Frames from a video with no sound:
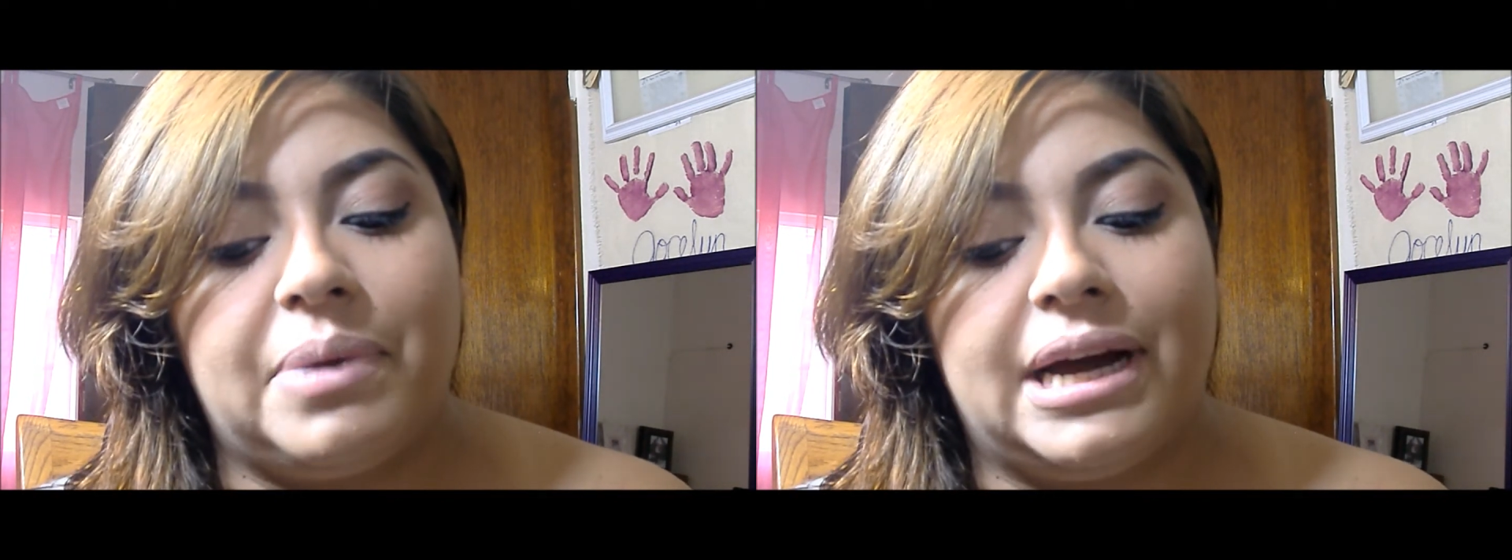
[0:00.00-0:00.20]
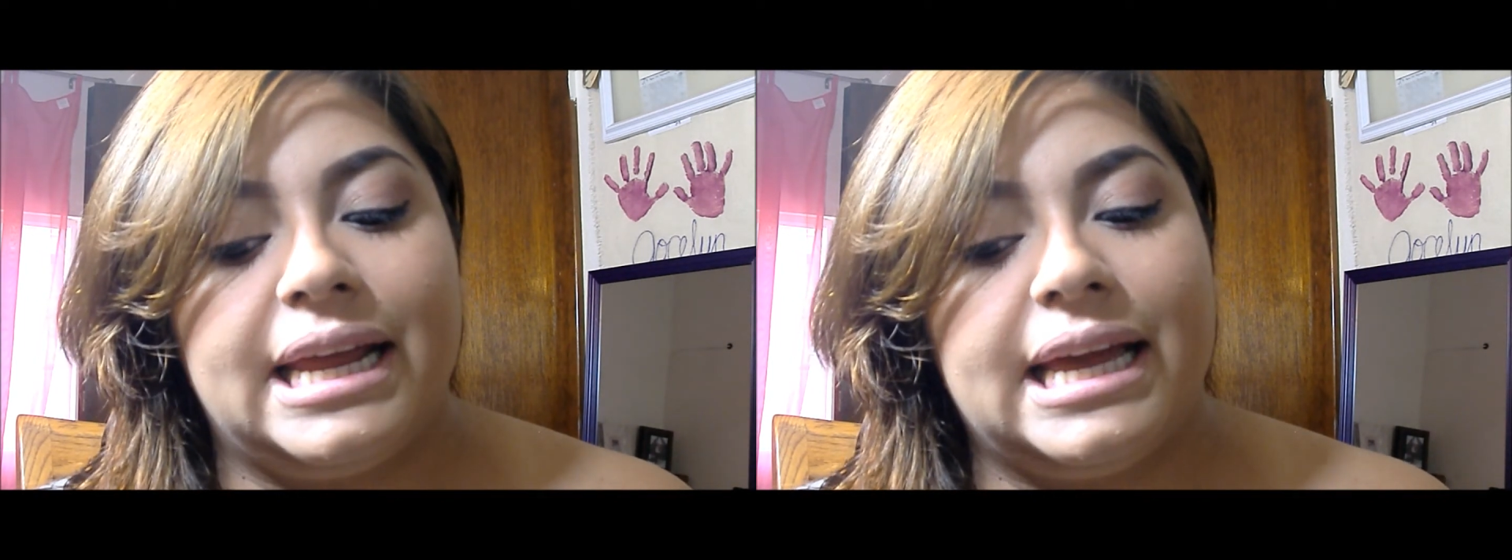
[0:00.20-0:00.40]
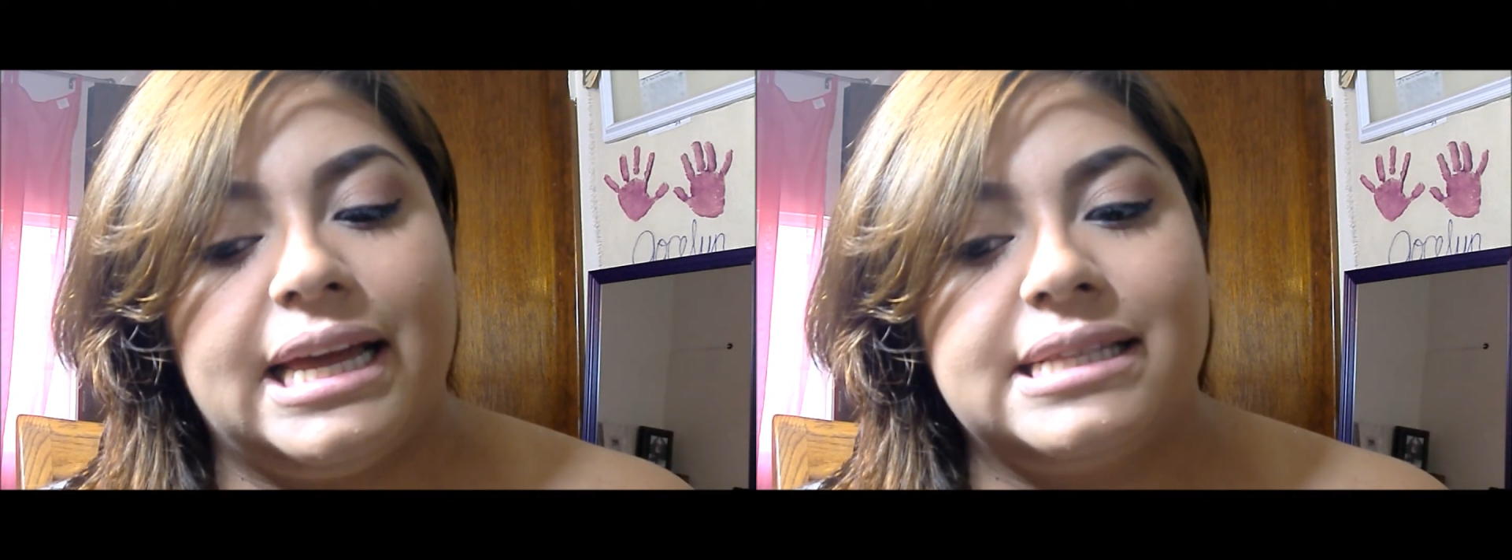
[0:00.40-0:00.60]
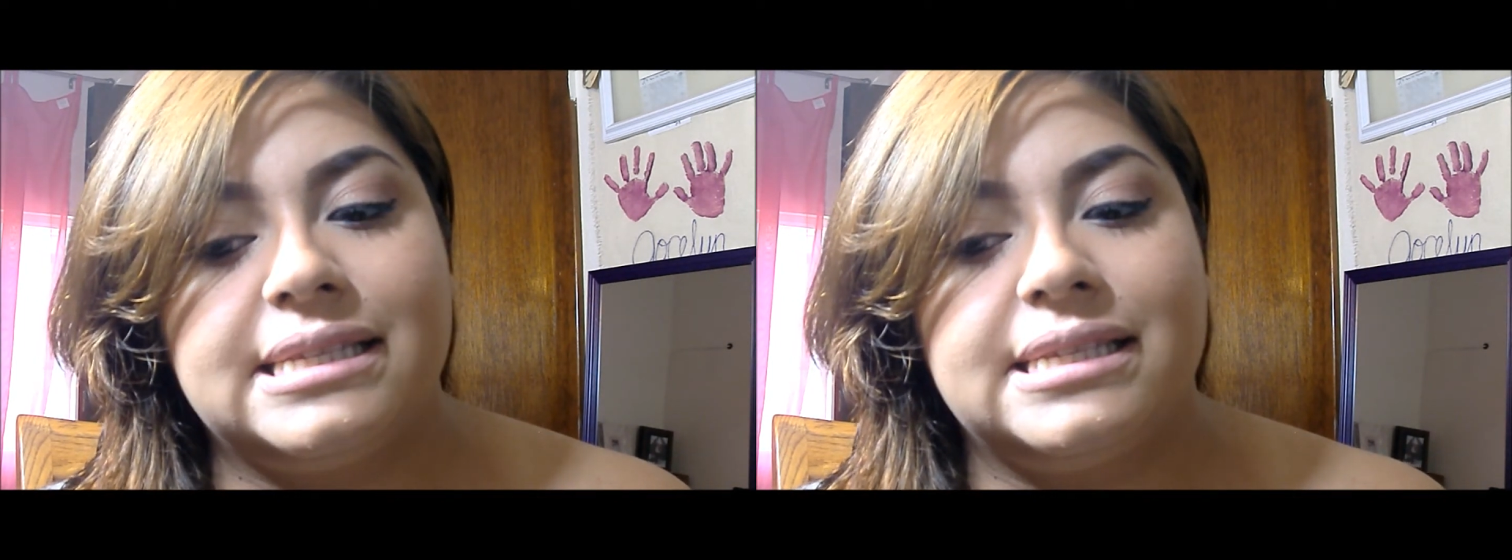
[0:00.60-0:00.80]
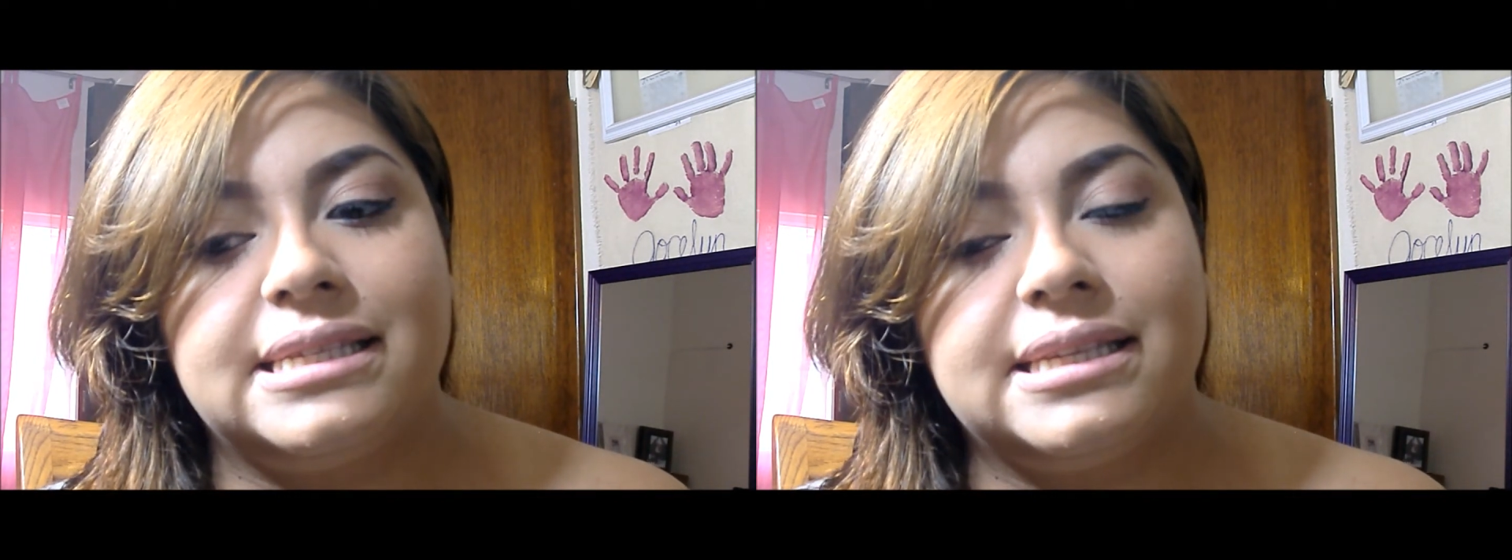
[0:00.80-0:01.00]
but
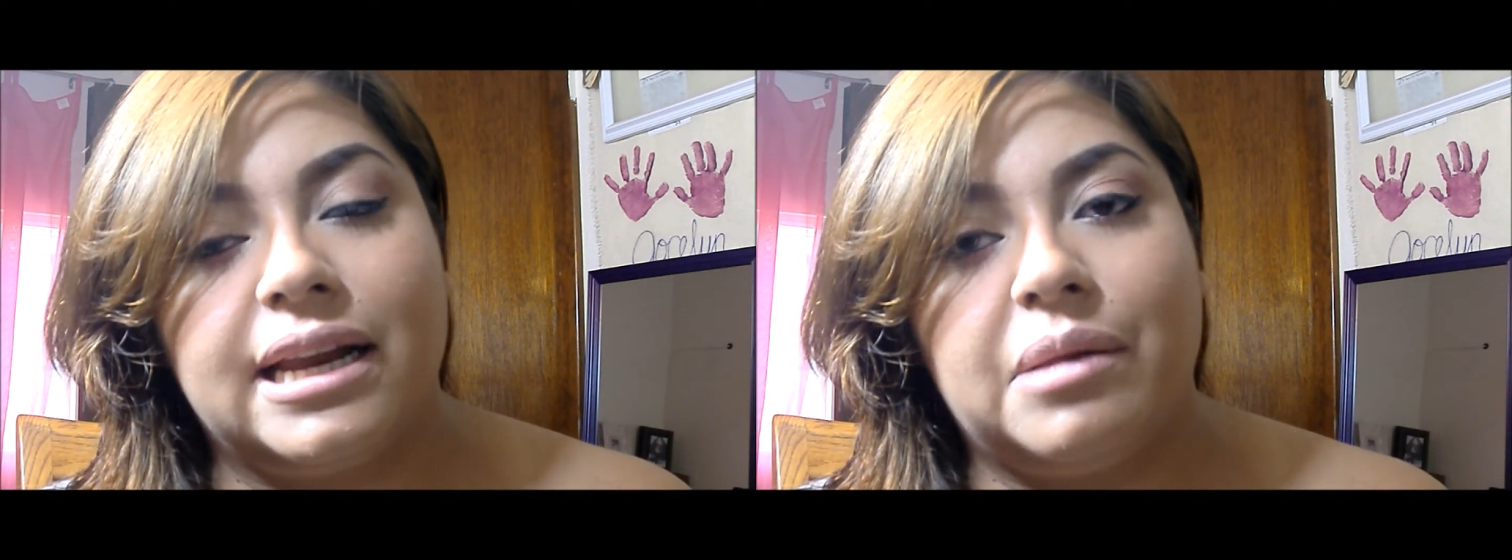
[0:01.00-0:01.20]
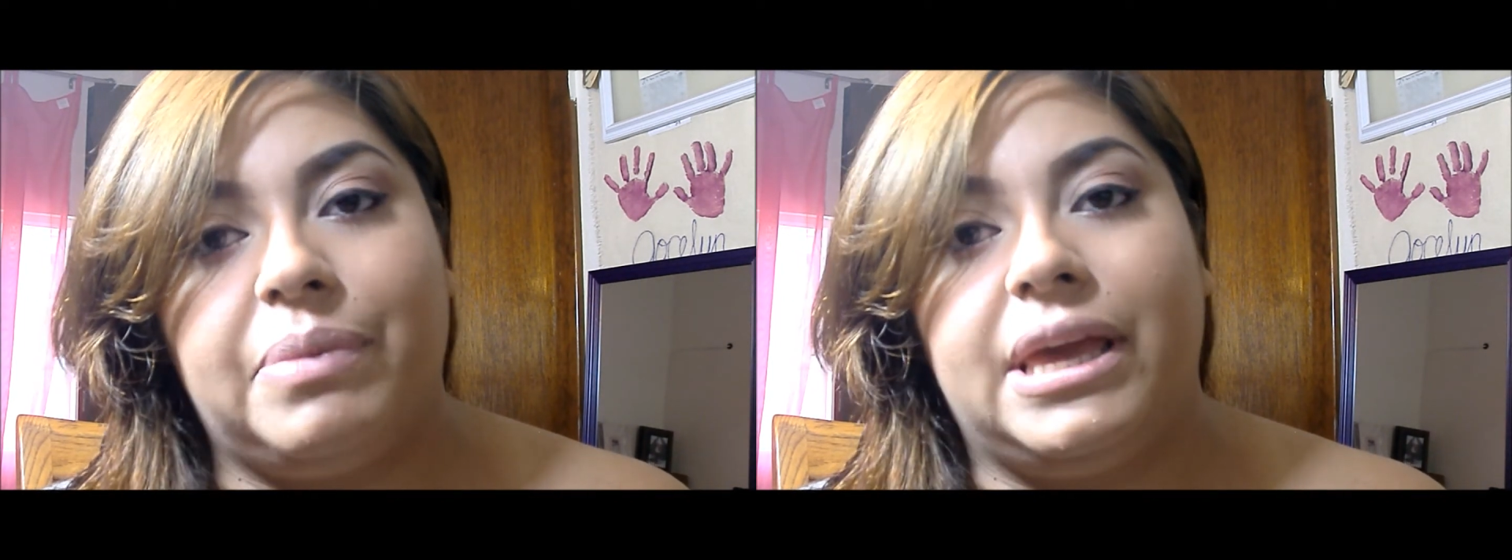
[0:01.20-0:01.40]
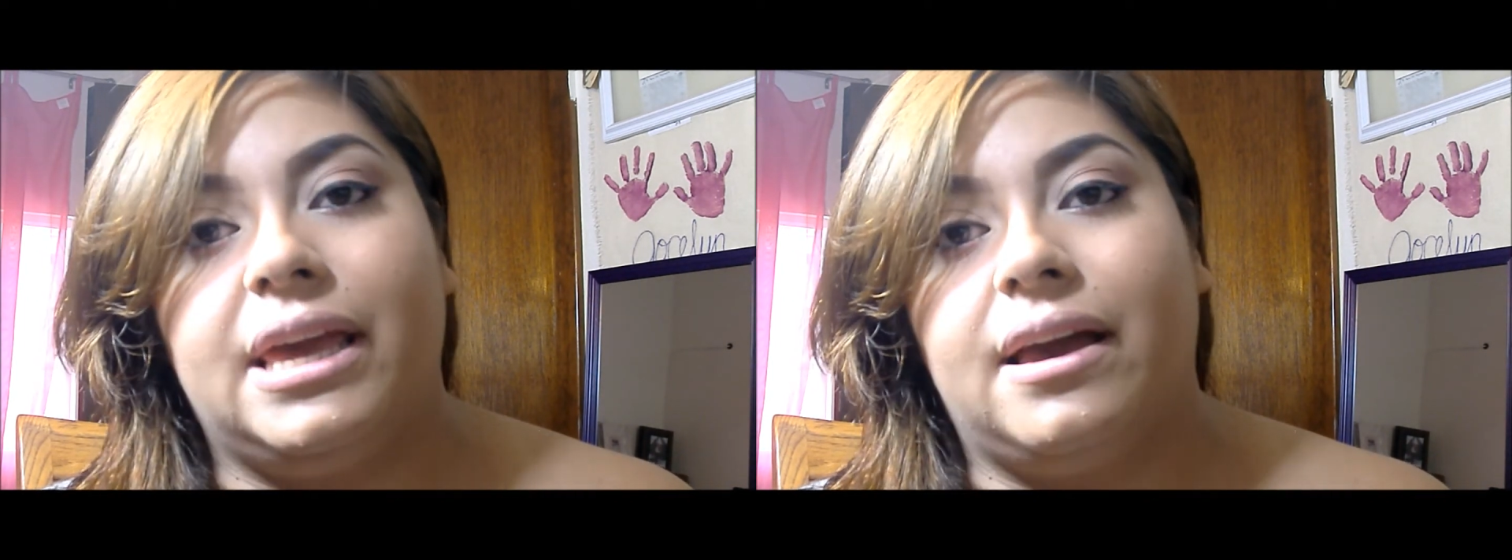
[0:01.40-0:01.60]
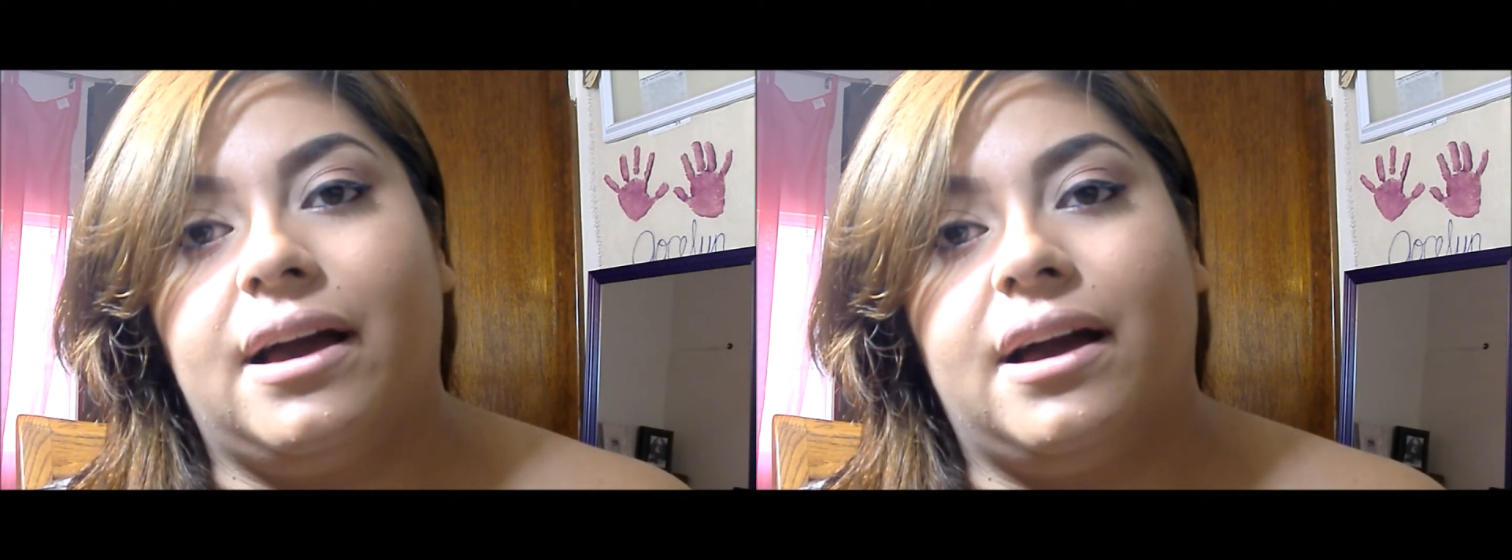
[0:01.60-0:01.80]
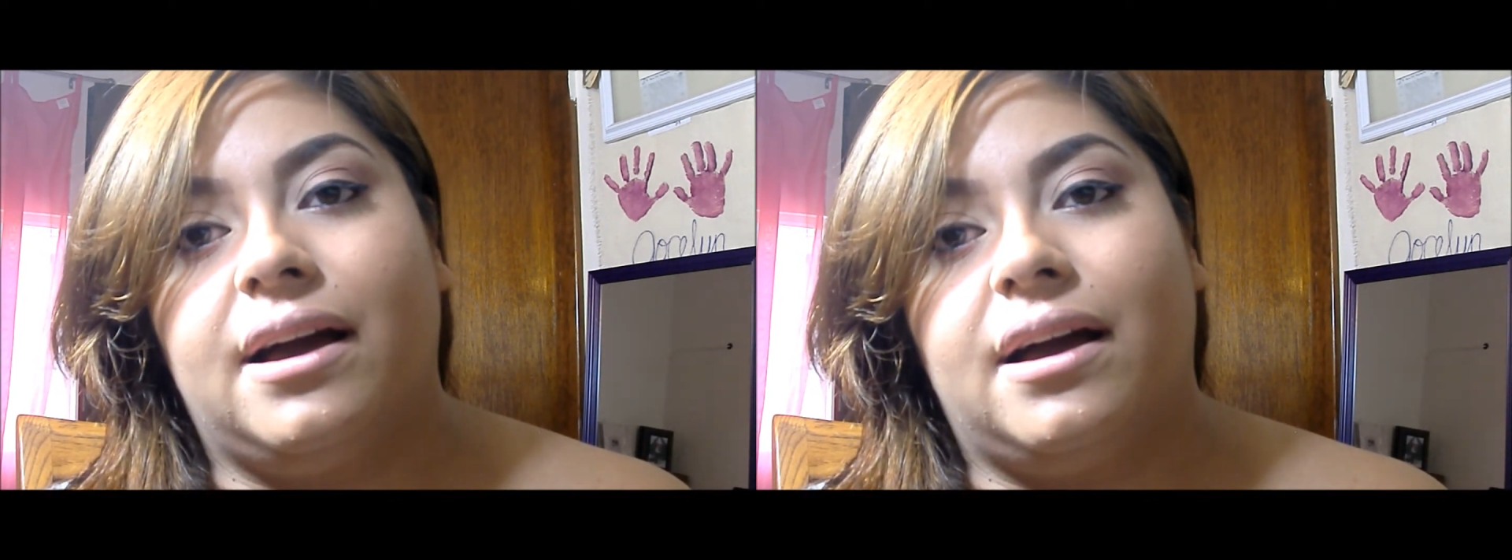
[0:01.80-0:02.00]
it's gonna be
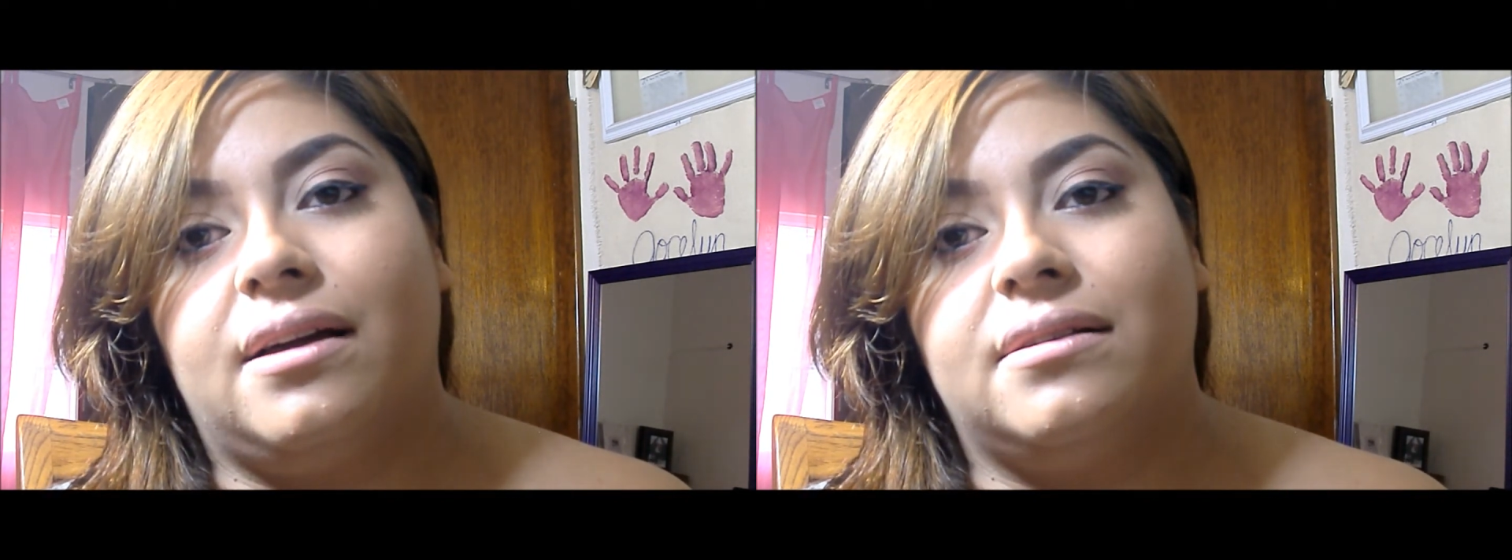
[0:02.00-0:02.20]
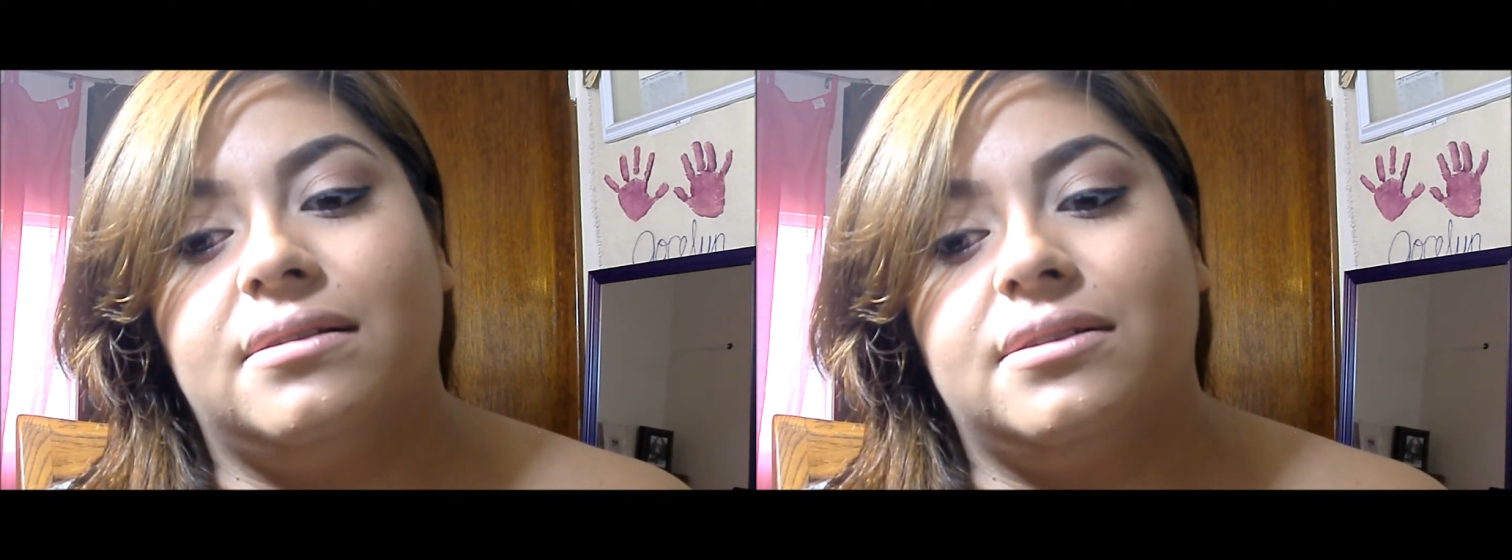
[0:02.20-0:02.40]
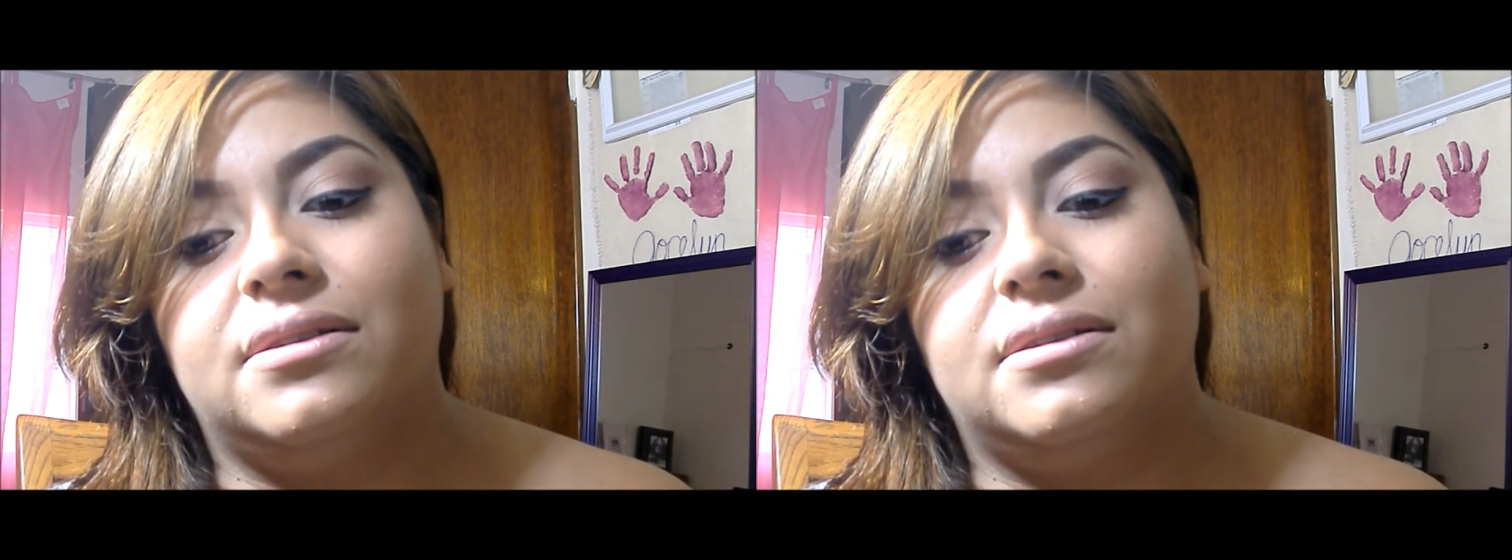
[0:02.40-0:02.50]
a